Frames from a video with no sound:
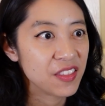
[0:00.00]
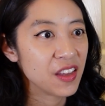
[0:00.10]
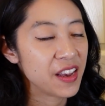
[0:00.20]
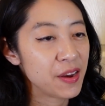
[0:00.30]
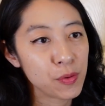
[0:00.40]

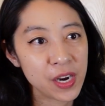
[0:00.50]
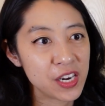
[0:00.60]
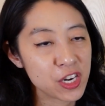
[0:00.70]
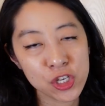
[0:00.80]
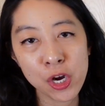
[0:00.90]
they
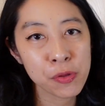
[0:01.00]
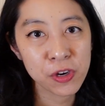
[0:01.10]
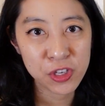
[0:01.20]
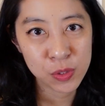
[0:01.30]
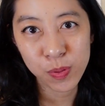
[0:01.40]
would show
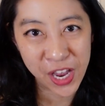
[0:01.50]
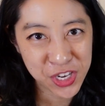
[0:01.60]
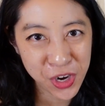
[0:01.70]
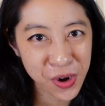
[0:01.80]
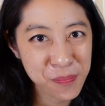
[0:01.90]
their
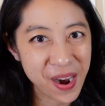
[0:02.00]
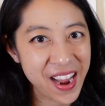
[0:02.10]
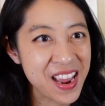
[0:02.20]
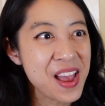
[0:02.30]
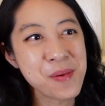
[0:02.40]
displeasure
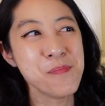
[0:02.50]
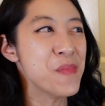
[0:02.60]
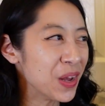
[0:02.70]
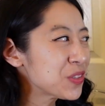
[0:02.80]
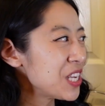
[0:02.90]
by
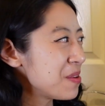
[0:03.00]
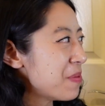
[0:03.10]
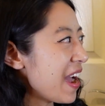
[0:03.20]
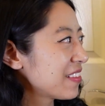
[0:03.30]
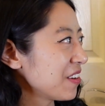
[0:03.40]
melting
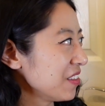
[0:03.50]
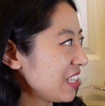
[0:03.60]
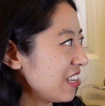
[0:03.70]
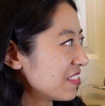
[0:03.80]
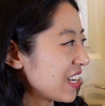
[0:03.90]
back their
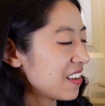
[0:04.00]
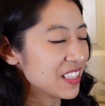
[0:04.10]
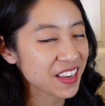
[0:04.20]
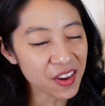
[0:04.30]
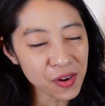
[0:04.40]
leaves. And I
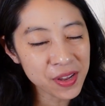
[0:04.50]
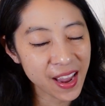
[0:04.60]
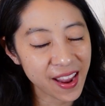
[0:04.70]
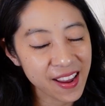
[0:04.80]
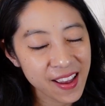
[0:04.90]
was like,
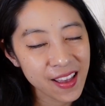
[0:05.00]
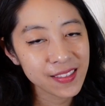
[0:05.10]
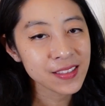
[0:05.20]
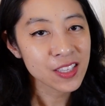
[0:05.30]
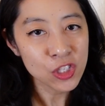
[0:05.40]
okay,
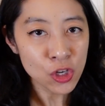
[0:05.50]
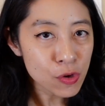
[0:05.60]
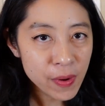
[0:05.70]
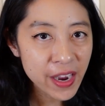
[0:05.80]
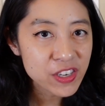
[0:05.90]
this is
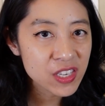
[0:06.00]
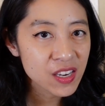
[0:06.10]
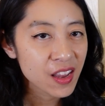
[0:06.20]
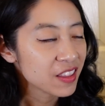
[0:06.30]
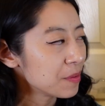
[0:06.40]
too much.
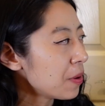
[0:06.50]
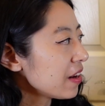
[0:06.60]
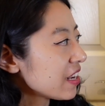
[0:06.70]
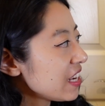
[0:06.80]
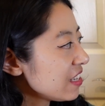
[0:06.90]
The
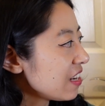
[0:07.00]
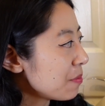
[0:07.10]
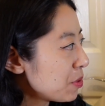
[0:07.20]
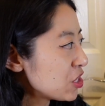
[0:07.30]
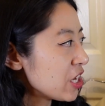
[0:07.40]
Aponigeton
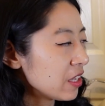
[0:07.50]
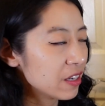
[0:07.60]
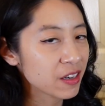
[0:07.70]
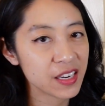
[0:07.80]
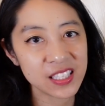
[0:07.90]
in
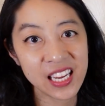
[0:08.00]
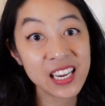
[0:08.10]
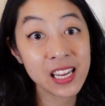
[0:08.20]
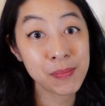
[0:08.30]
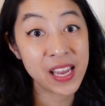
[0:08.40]
particular is
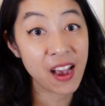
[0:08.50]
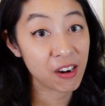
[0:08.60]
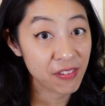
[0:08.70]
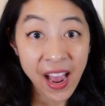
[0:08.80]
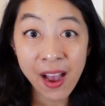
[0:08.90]
eating me out
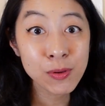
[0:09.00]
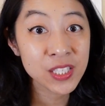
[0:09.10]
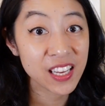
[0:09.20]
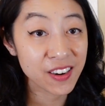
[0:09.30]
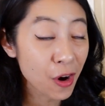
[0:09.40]
of
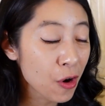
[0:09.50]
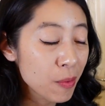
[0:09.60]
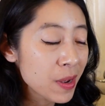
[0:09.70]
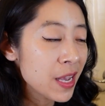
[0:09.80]
house and home.